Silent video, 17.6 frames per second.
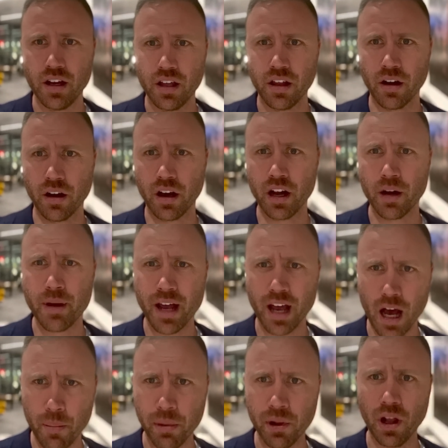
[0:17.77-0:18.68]
There are going to be
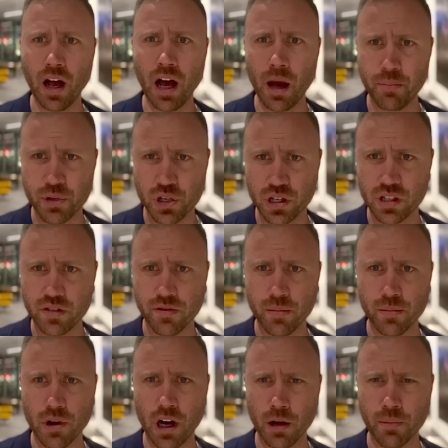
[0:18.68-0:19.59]
a couple options for
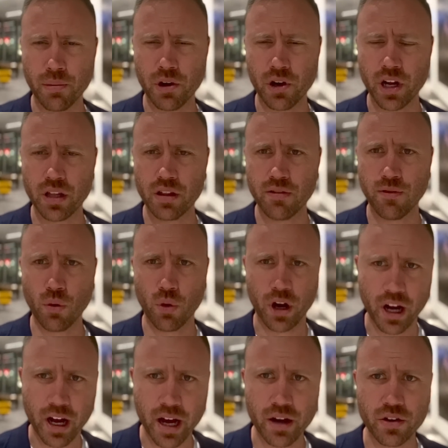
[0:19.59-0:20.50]
Brock Purdy, and the
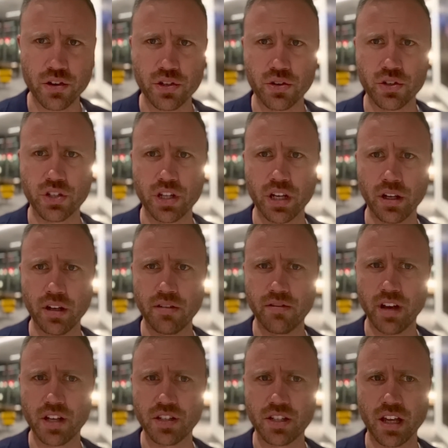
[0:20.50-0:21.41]
49ers are still
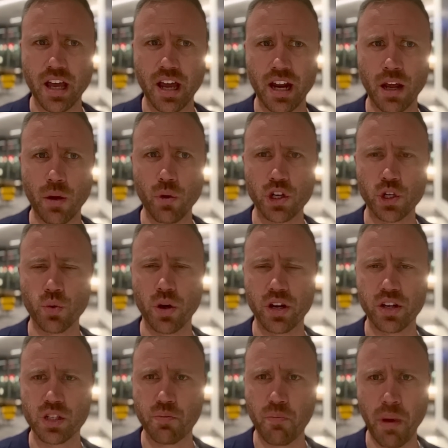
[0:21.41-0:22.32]
investigating which
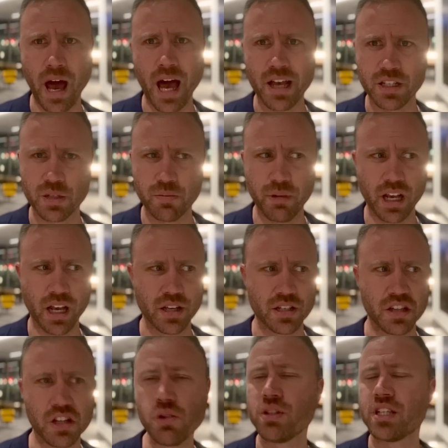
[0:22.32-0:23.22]
one is best
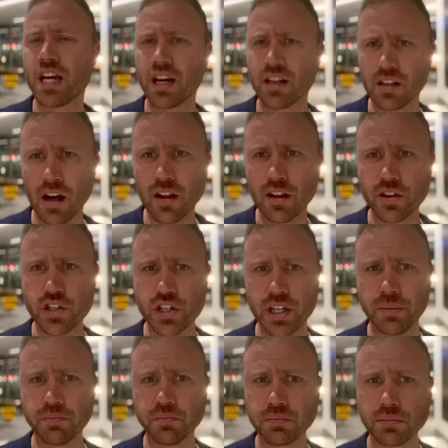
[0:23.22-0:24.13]
because of new
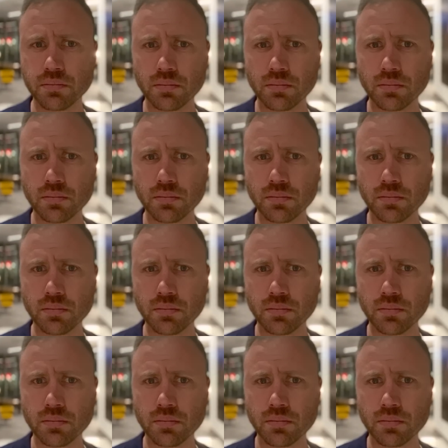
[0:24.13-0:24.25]
technology.